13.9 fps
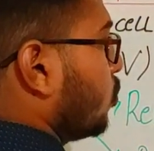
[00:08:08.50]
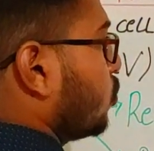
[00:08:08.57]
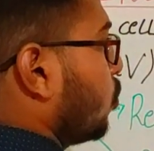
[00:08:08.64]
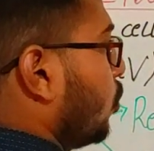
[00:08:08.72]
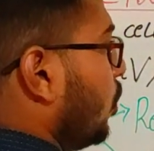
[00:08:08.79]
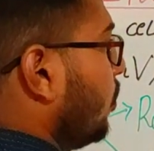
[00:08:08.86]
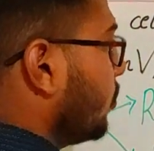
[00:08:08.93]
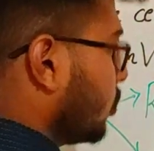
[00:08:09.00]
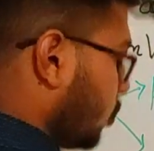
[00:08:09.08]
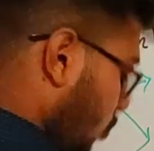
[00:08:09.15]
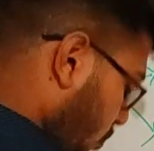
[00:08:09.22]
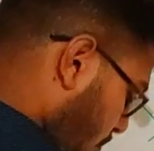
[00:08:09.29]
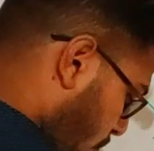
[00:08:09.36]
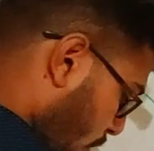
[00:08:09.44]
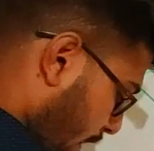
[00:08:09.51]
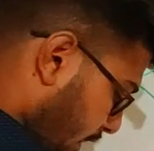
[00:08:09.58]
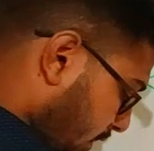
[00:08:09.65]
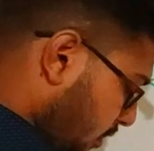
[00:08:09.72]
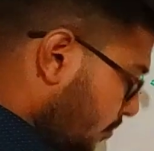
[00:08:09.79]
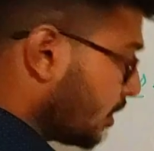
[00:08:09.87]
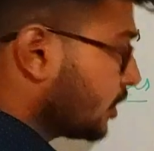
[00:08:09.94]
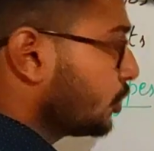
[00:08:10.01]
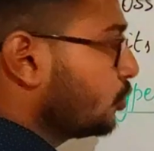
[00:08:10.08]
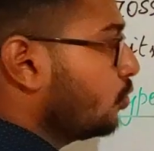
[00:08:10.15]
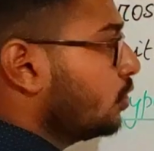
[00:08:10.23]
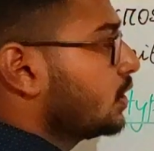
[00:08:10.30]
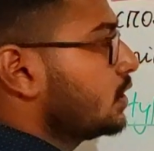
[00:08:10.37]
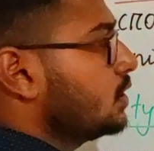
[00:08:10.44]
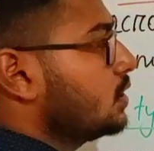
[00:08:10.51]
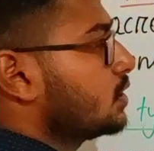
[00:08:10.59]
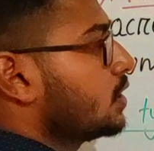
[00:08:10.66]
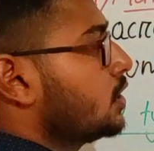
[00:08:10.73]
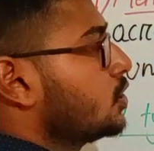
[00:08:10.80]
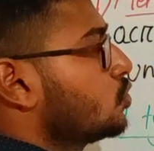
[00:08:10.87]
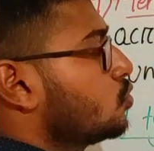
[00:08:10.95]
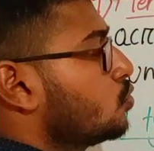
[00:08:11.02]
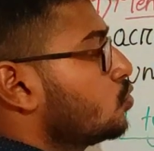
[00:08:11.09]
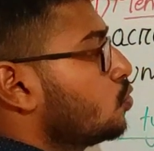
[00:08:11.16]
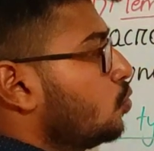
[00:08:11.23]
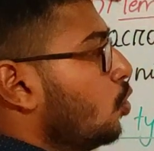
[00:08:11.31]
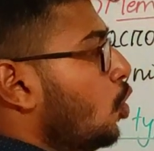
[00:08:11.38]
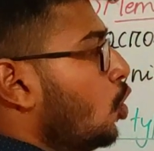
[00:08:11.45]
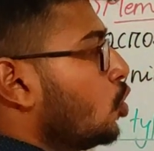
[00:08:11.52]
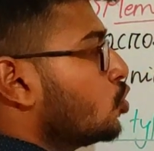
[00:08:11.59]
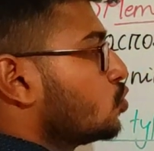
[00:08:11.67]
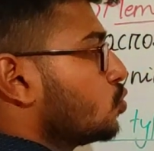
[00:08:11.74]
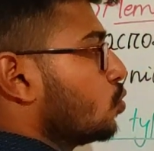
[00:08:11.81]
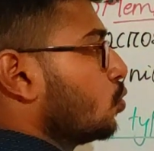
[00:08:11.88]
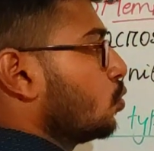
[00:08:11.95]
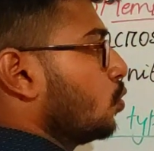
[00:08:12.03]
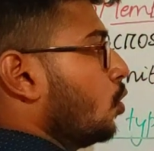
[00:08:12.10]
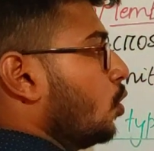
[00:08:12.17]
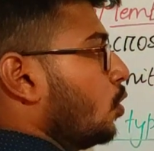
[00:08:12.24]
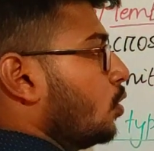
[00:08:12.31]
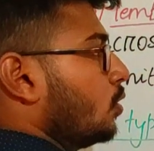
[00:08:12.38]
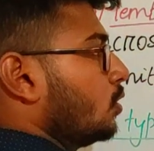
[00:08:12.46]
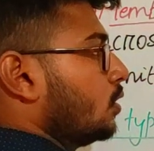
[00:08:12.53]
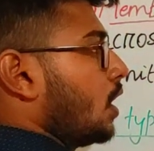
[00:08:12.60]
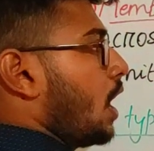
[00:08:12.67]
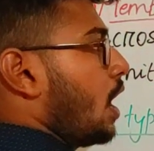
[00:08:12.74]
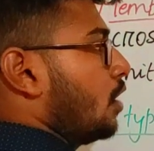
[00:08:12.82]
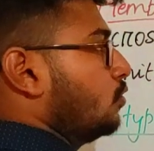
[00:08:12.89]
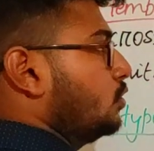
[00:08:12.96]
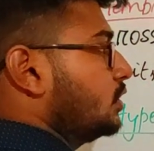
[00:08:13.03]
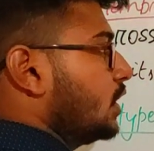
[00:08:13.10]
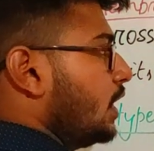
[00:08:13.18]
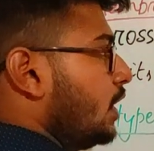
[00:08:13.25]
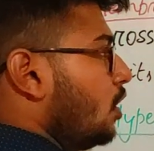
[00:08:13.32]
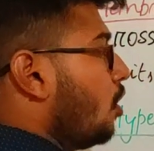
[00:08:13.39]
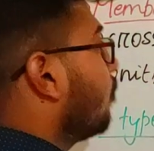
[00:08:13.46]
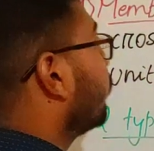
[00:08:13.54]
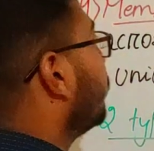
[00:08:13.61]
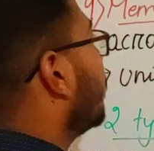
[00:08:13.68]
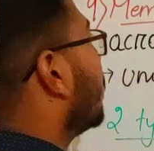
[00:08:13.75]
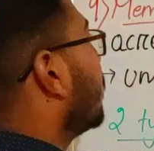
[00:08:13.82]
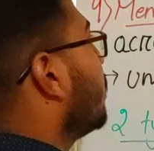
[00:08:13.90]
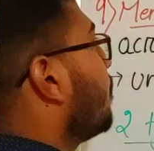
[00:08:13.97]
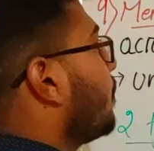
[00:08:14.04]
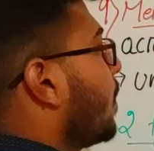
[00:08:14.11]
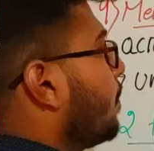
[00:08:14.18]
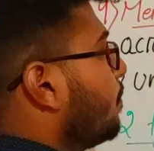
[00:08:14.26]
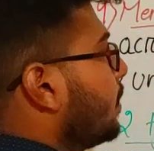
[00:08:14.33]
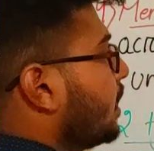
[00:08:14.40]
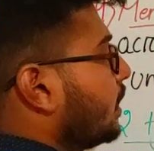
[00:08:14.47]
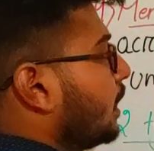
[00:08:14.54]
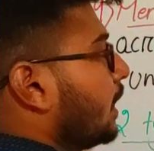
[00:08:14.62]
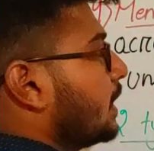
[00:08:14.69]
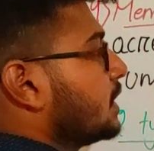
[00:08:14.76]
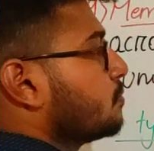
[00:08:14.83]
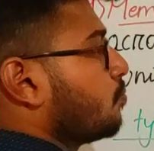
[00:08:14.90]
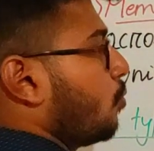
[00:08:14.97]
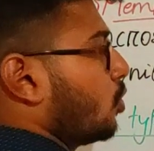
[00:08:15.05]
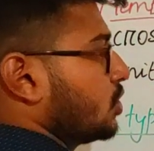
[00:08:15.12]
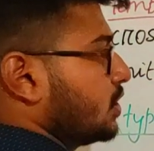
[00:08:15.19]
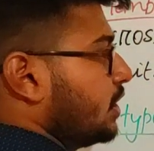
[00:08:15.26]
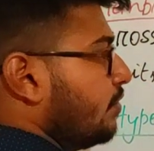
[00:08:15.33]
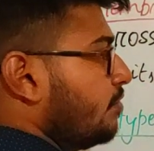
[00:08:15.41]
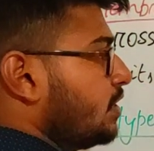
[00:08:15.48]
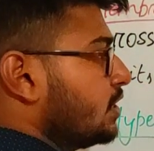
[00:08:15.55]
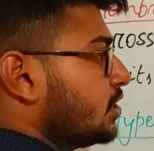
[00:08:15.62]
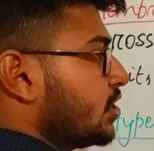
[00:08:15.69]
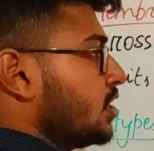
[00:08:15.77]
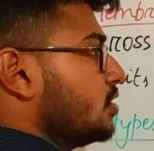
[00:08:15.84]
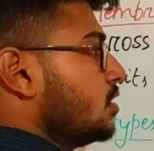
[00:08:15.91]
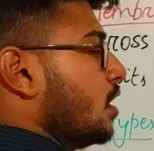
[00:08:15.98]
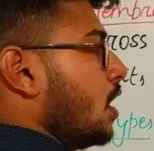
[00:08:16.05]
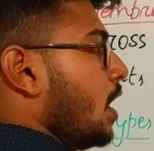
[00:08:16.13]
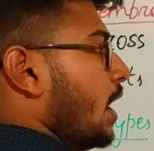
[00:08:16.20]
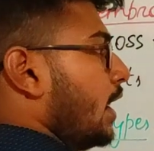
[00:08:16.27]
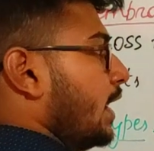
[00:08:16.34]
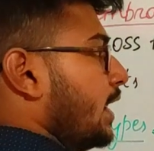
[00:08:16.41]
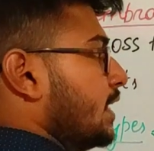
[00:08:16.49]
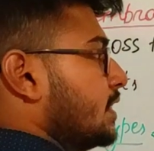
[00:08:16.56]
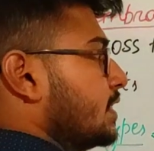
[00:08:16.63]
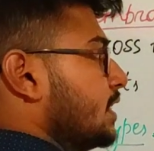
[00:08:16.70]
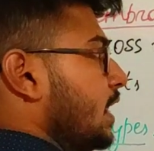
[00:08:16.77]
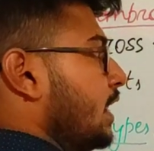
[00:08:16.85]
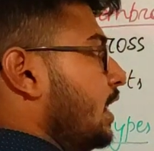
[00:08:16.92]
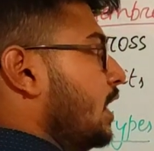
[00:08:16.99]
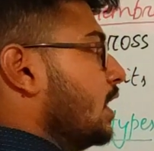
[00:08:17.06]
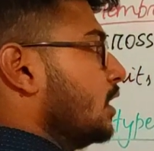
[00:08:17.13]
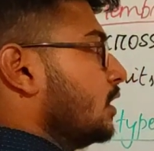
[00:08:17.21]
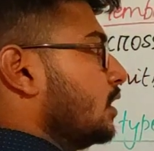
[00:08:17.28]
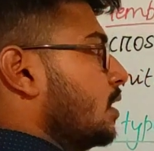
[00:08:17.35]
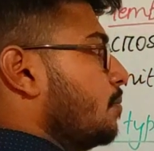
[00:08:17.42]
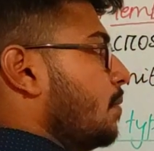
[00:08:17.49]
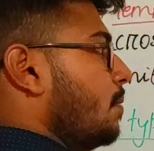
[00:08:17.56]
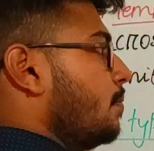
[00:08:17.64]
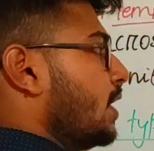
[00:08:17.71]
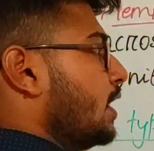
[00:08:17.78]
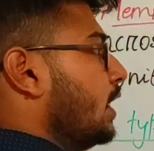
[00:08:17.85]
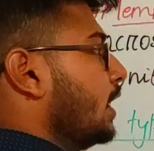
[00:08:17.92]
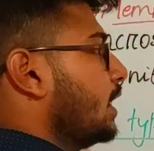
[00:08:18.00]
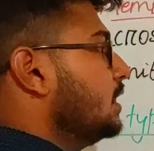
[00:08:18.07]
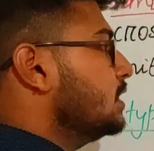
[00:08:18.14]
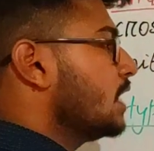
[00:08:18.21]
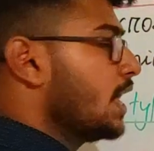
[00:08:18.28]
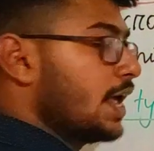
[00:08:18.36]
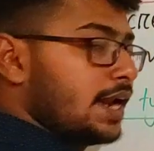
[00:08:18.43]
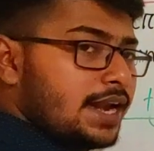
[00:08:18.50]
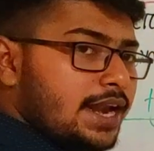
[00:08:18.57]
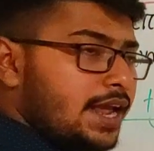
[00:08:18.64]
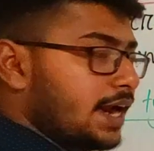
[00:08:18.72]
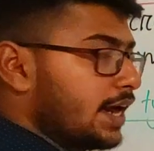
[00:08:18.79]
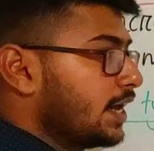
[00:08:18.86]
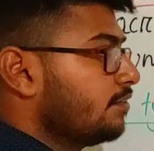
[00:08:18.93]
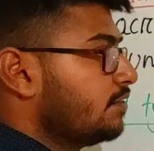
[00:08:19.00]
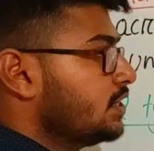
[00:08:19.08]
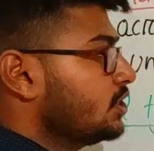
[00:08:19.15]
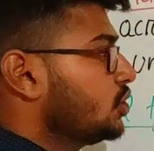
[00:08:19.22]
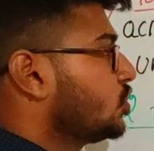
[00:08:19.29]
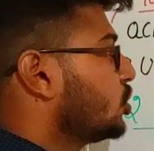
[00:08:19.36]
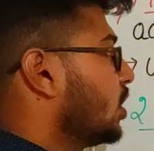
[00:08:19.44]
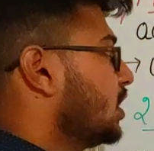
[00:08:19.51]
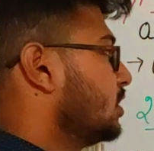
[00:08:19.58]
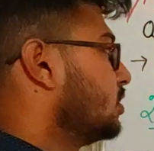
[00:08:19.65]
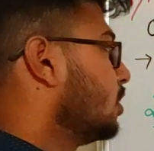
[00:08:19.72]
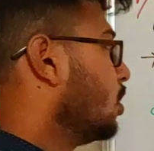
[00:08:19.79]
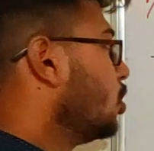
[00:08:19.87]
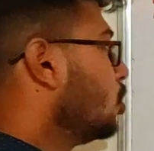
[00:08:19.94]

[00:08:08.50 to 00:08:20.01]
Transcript: Sodium is to potassium ratio is 3 is to 2. So the outside of the membrane is positive in charge and inside the membrane is negative in charge.